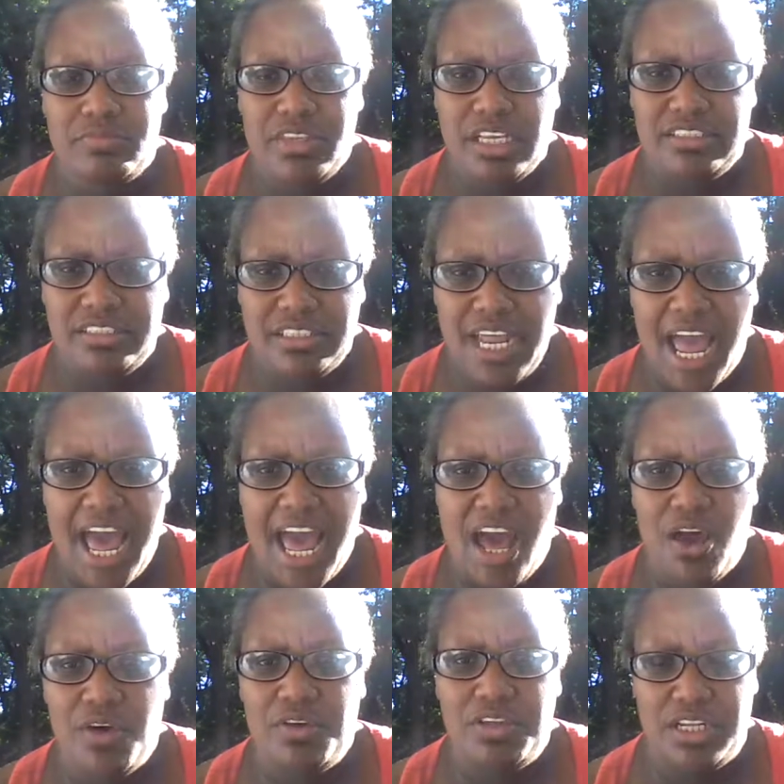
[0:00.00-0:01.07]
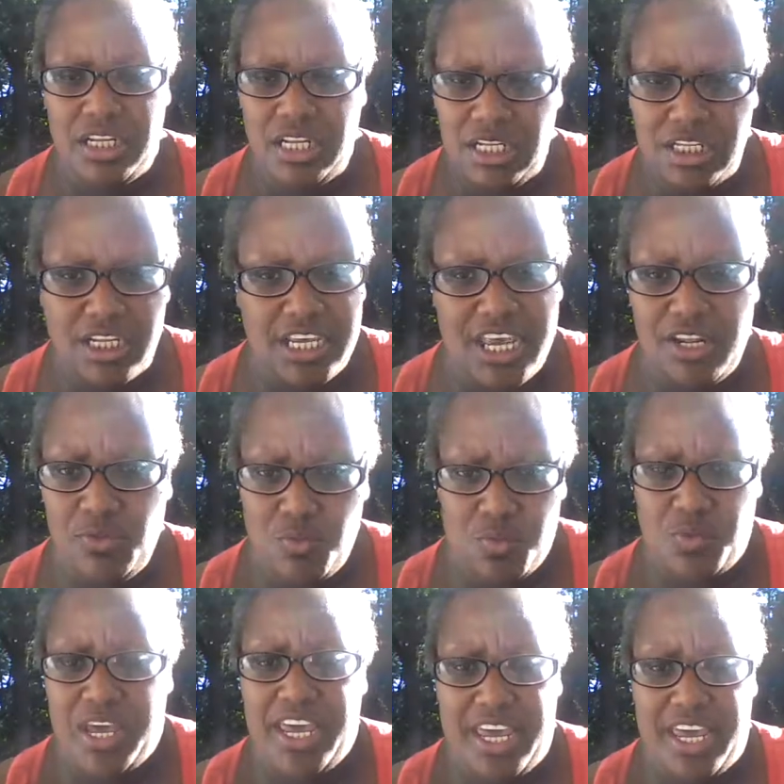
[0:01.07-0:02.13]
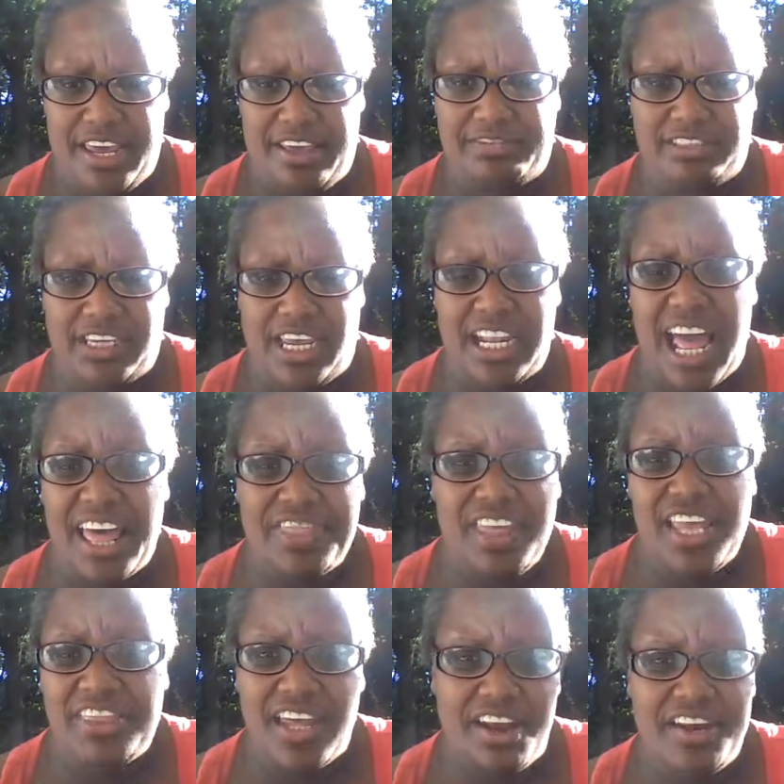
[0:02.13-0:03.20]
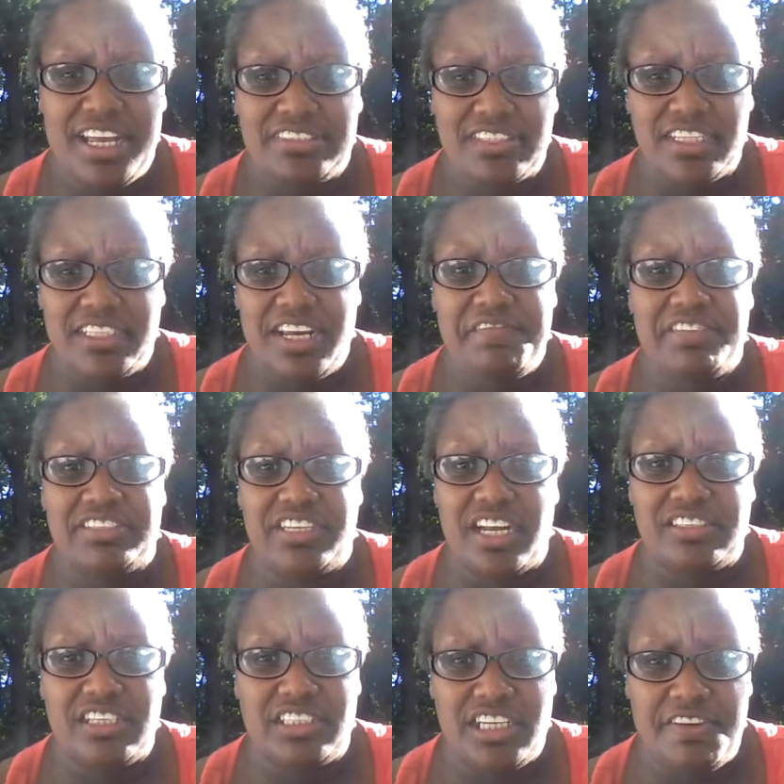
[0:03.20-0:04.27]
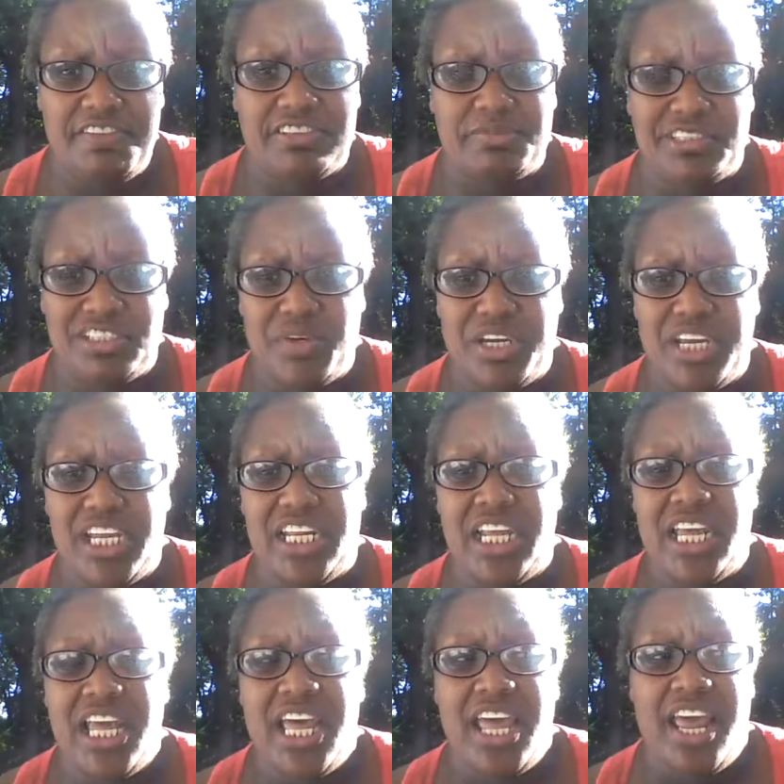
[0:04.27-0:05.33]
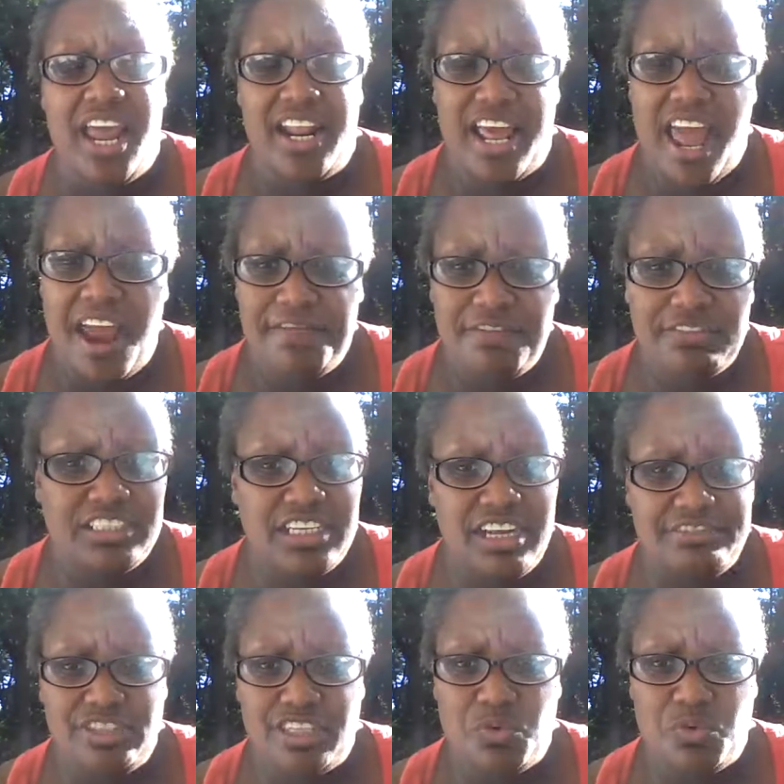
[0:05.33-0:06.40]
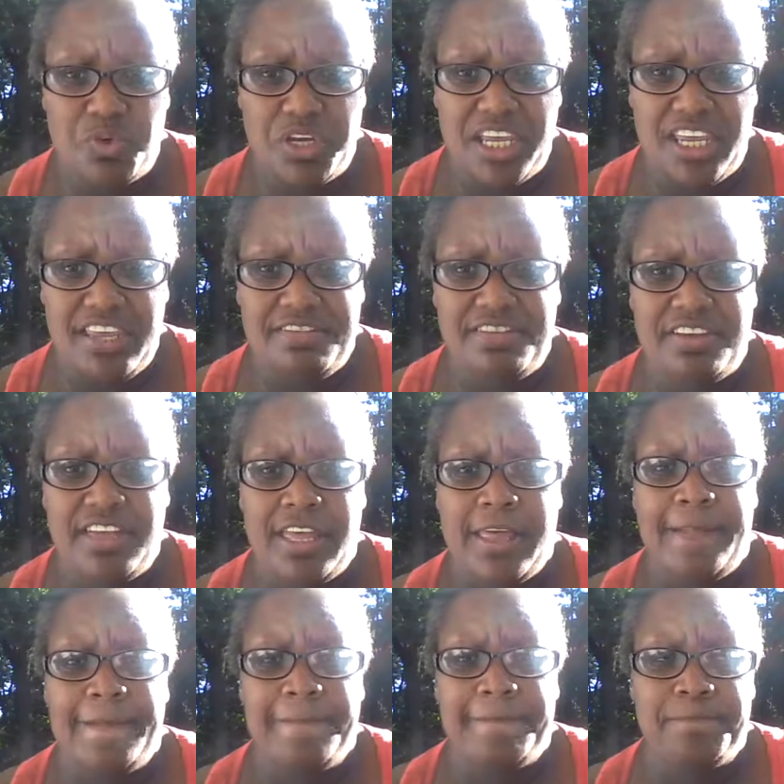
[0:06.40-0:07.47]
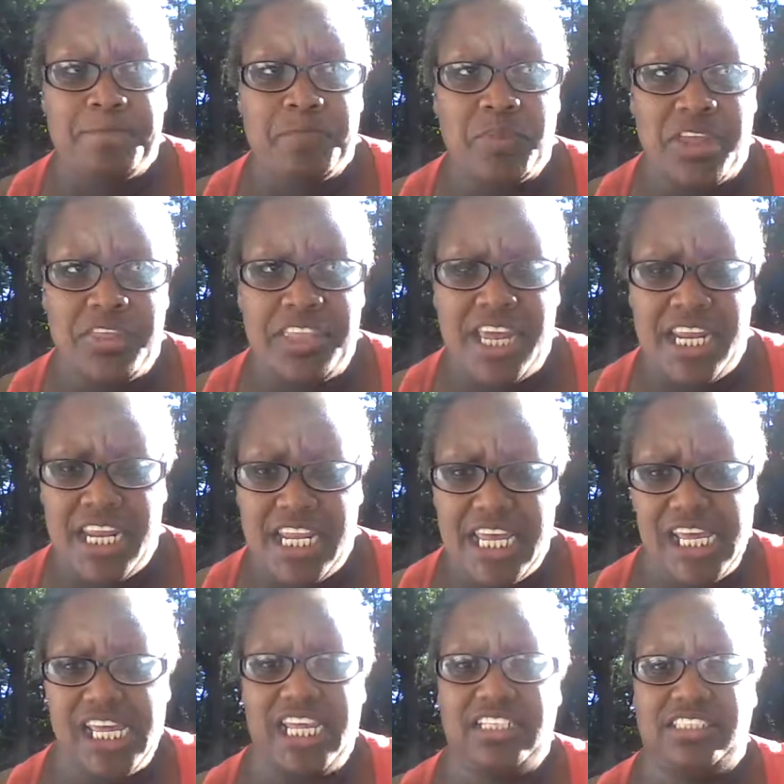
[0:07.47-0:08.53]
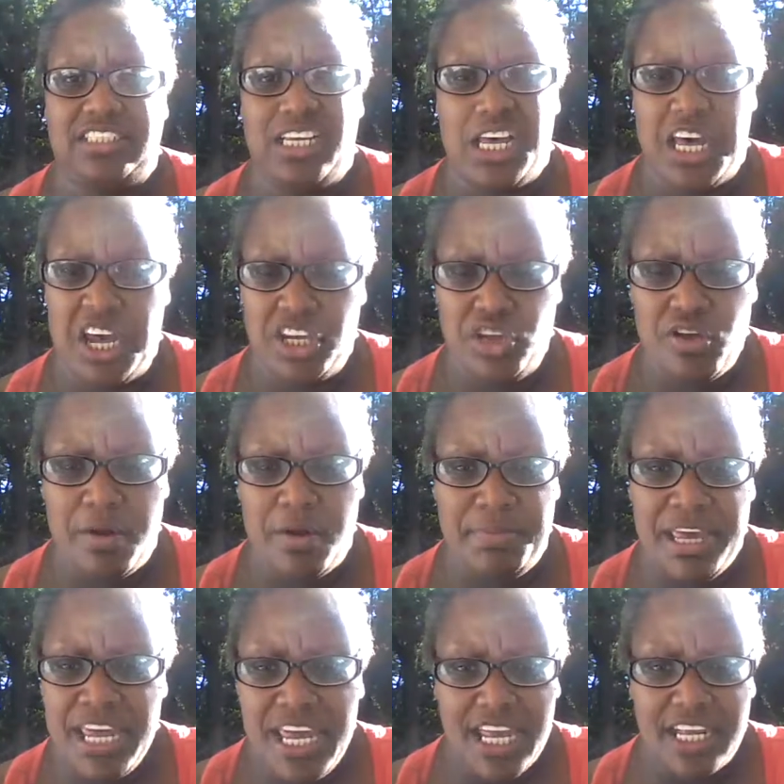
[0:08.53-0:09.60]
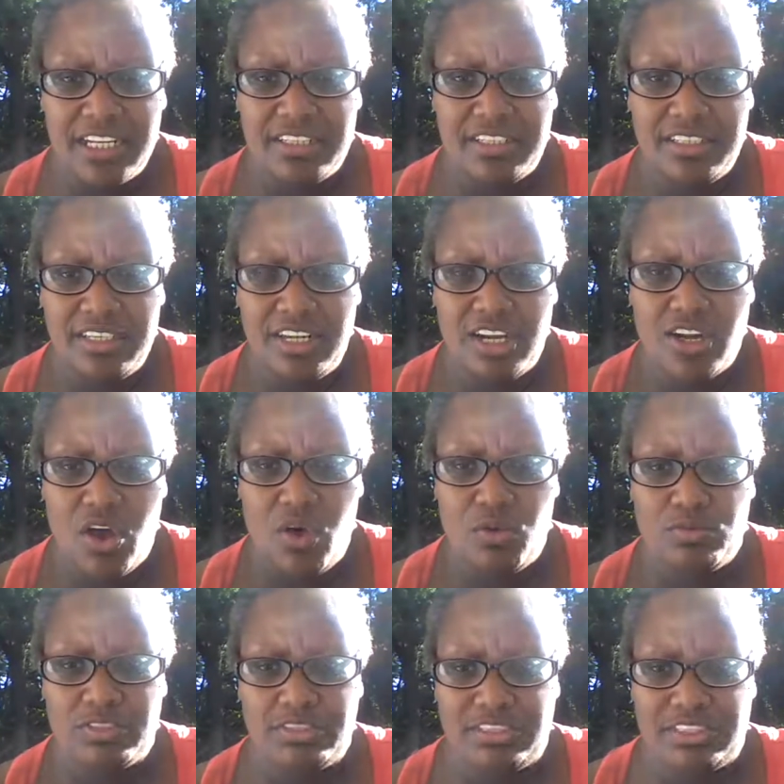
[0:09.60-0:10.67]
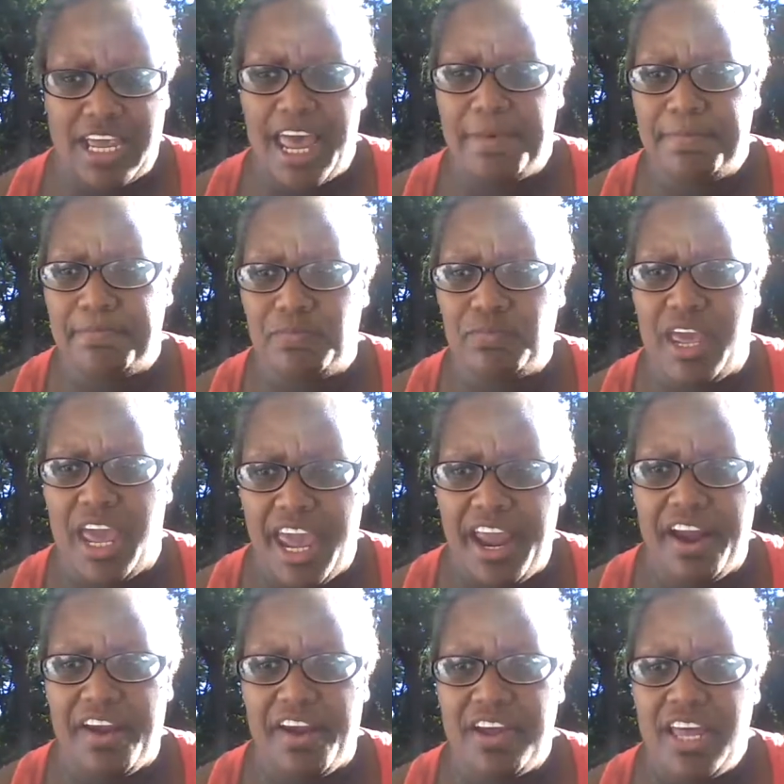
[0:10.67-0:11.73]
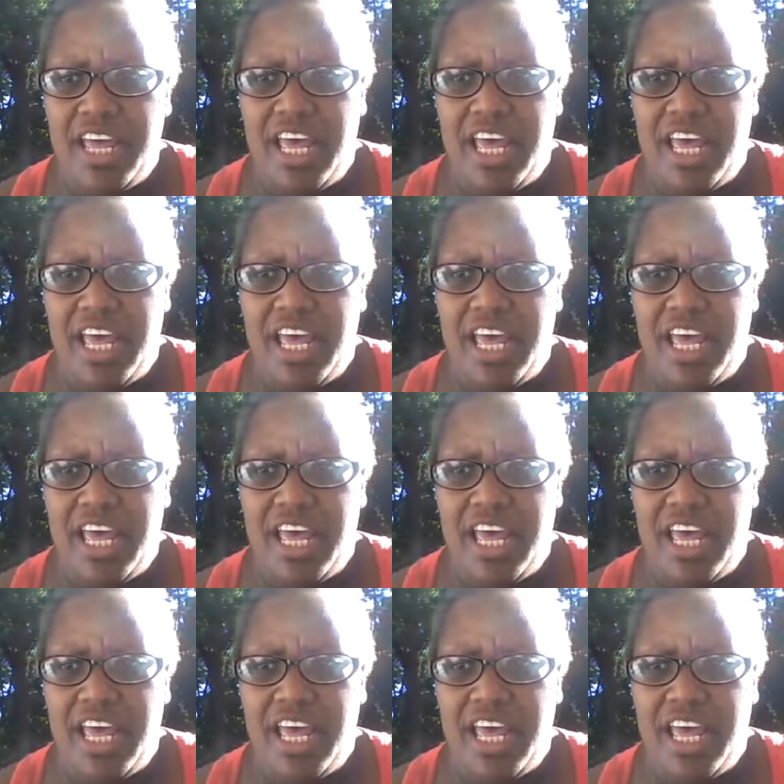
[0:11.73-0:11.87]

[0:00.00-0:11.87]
style looking weaves. And I think there is a difference. There's a difference between an Afrocentric weave than it is a European, you know, type hair.